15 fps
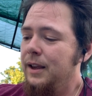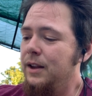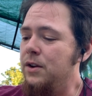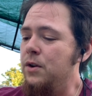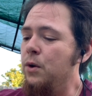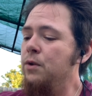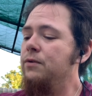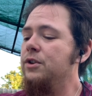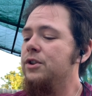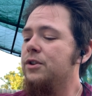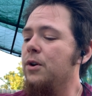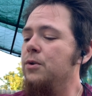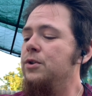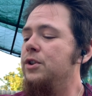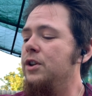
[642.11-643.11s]
Nova
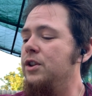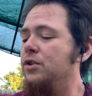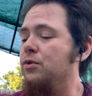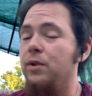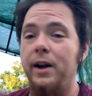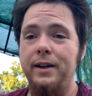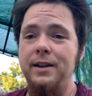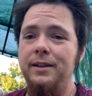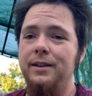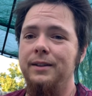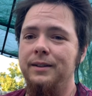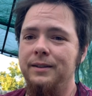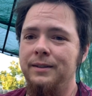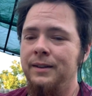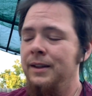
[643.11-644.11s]
Scotia Drugget.
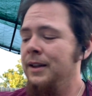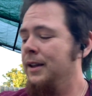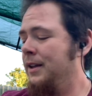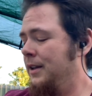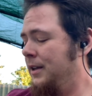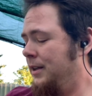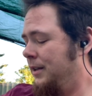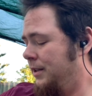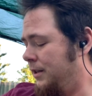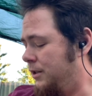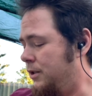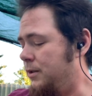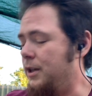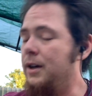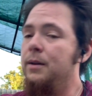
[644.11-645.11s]

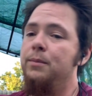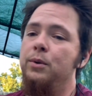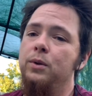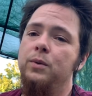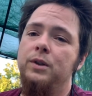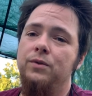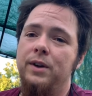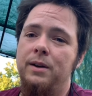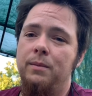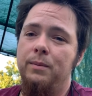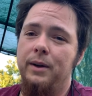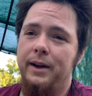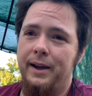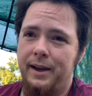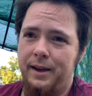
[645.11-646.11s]
This is a book was written
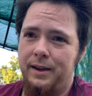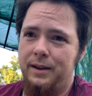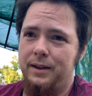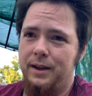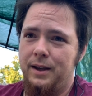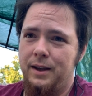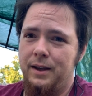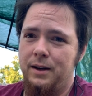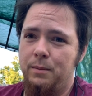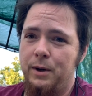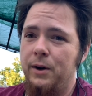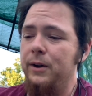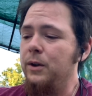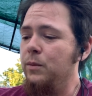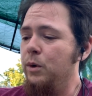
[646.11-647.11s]
by an
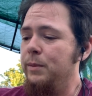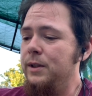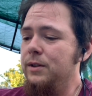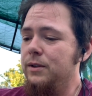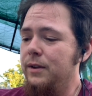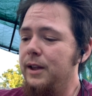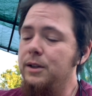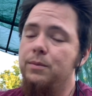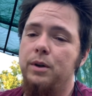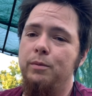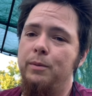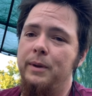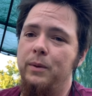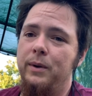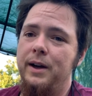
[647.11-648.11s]
American woman, so that's
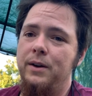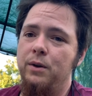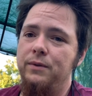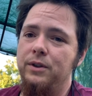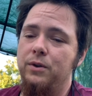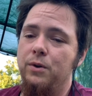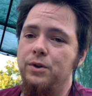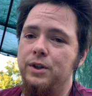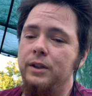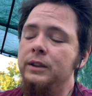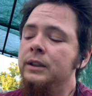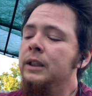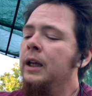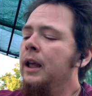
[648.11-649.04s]
probably why Nova Scotia